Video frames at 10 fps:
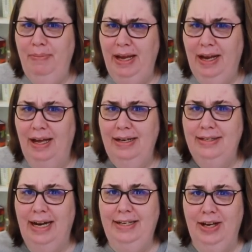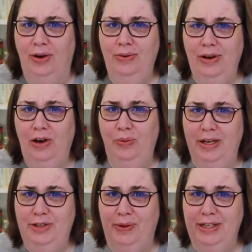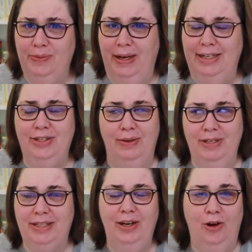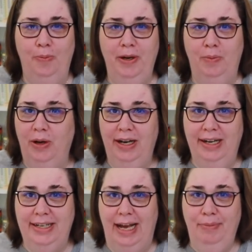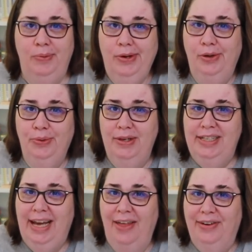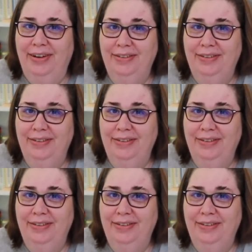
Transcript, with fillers: I'm being honest, I don't know which one's which. So I'm just going to open them one at a time and we'll go through it together.